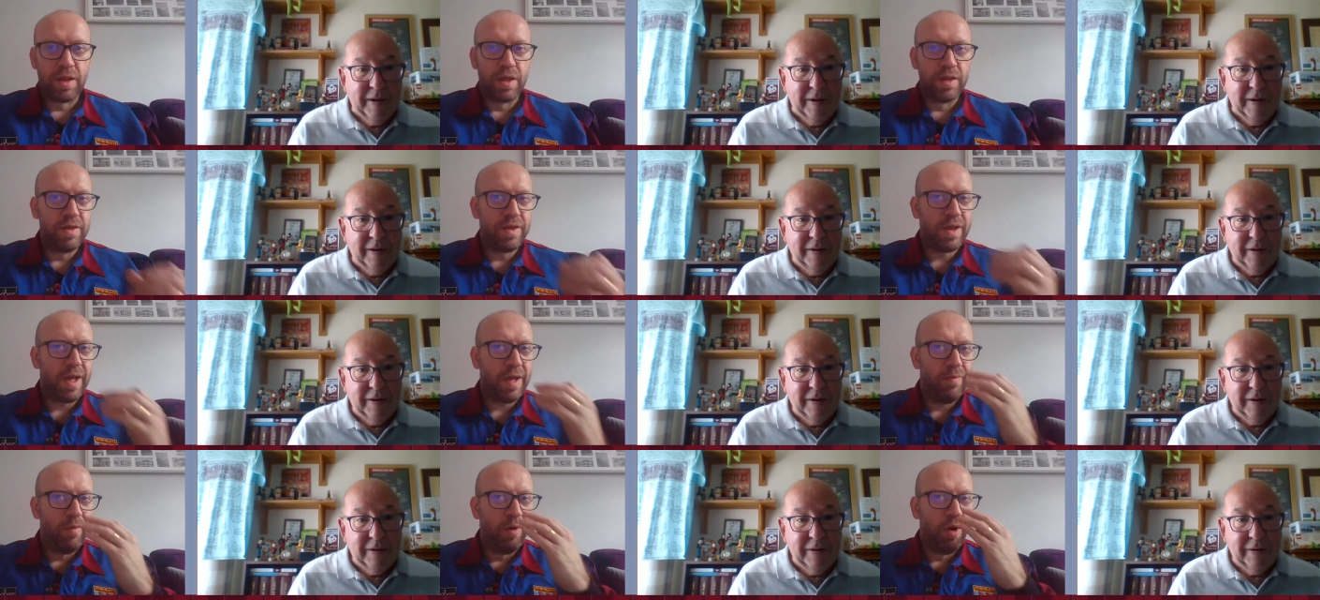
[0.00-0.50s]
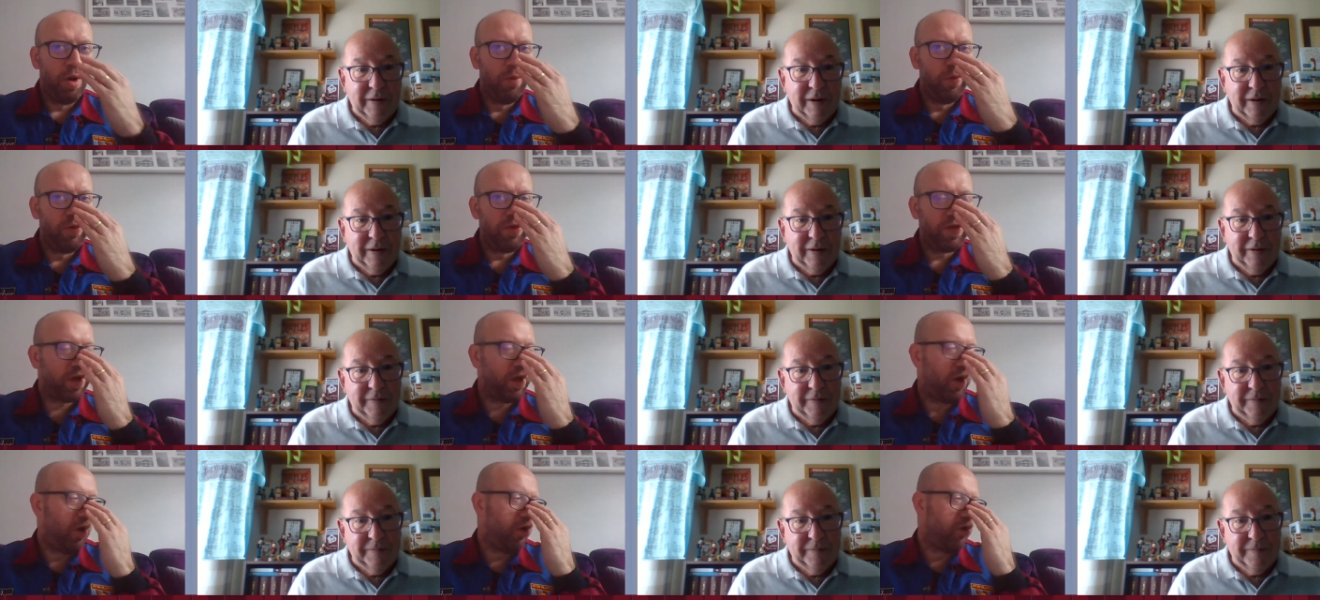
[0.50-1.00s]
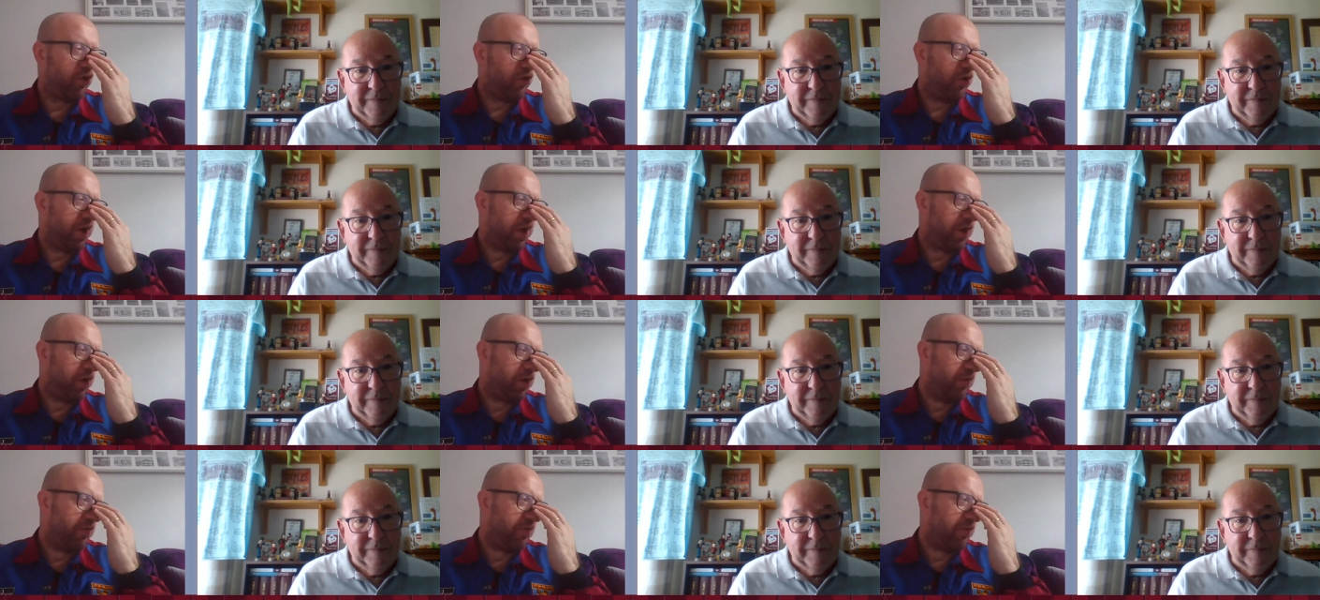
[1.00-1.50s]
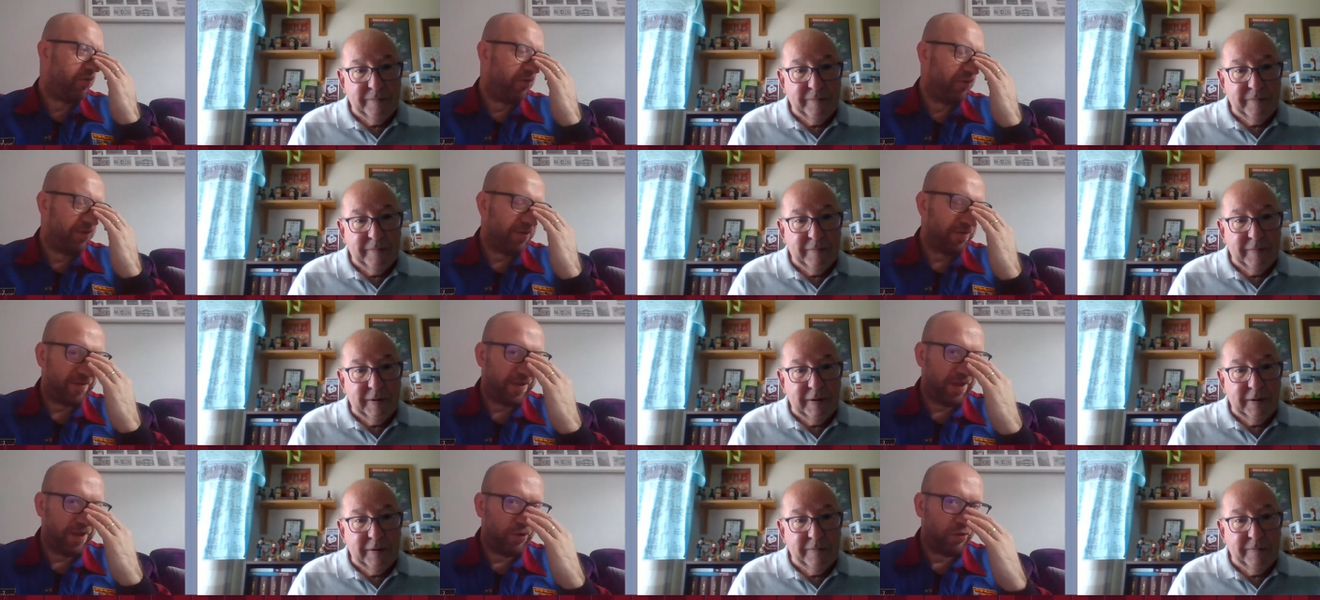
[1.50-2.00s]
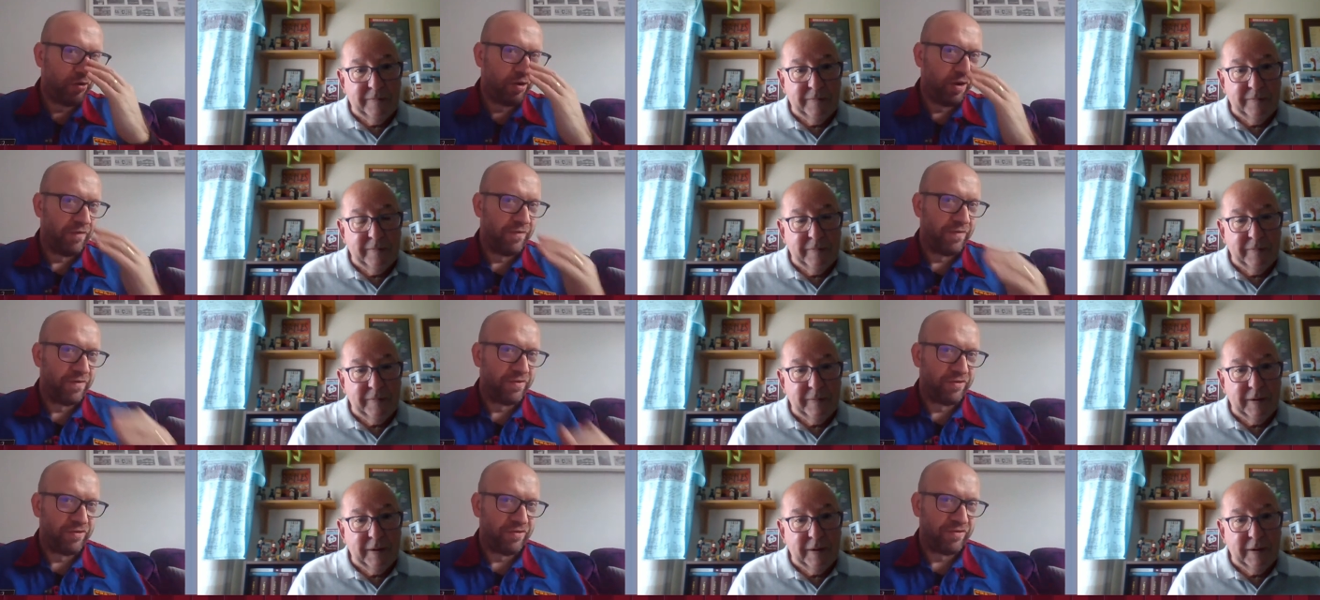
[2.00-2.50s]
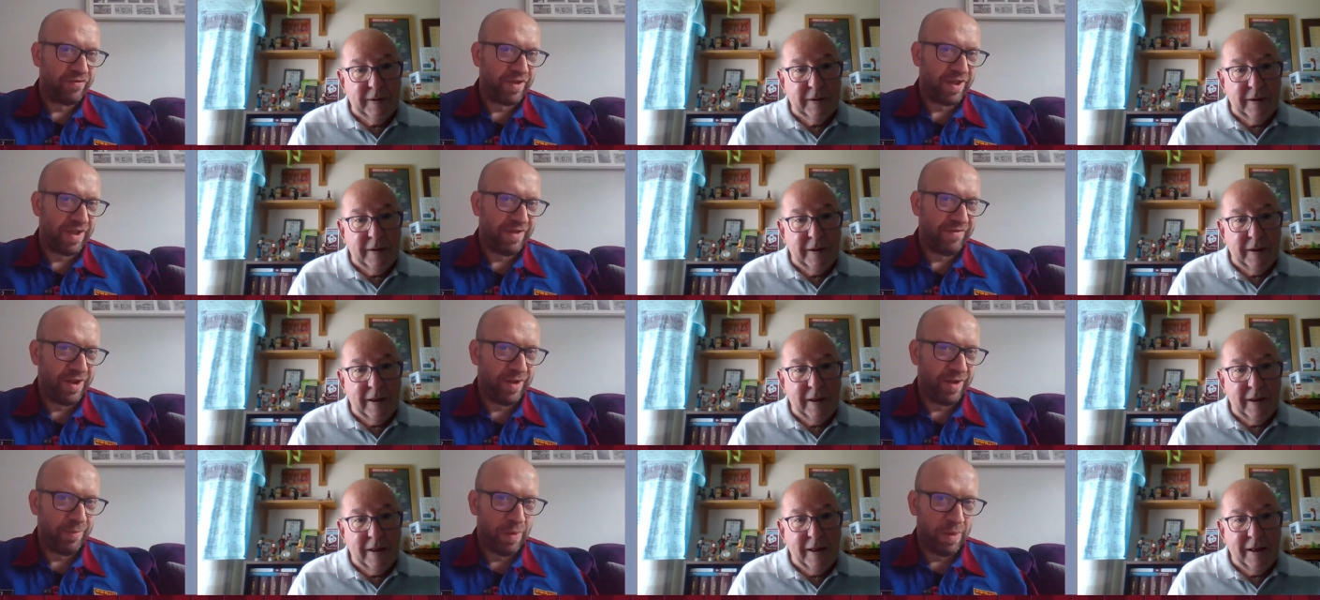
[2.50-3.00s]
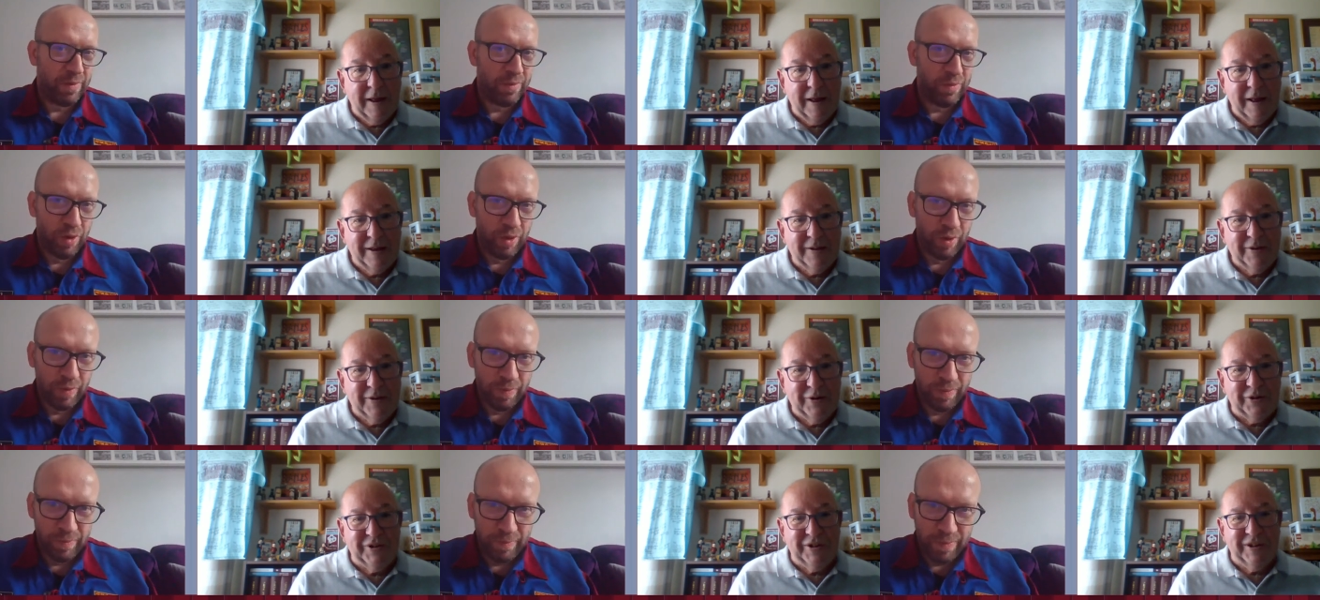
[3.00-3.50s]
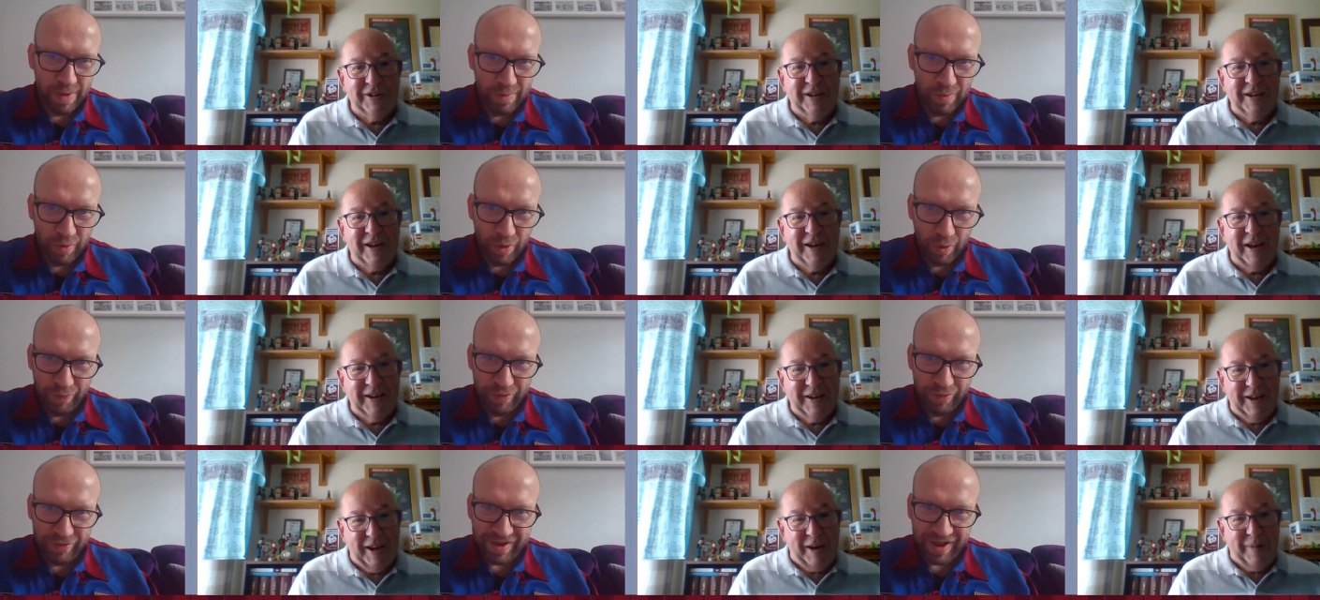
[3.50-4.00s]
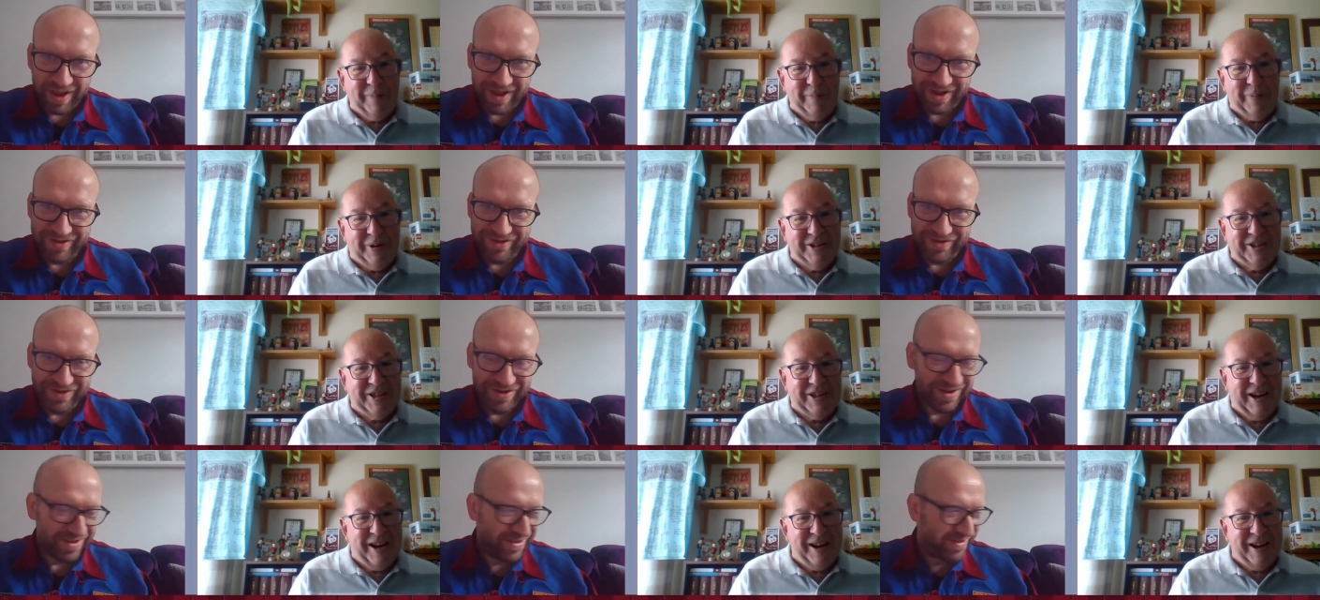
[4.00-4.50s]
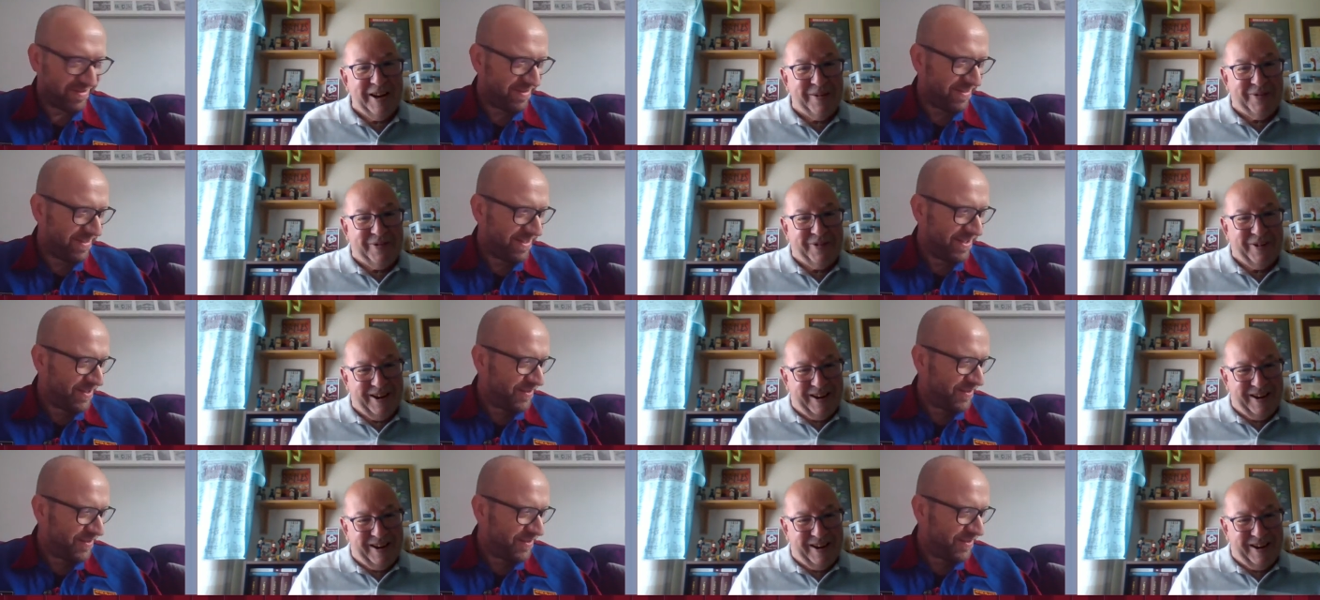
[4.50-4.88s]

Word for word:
Speaker 1: Can you get mine with a concrete cover or a steel cover, just to give it a bit more? Just to keep it safe.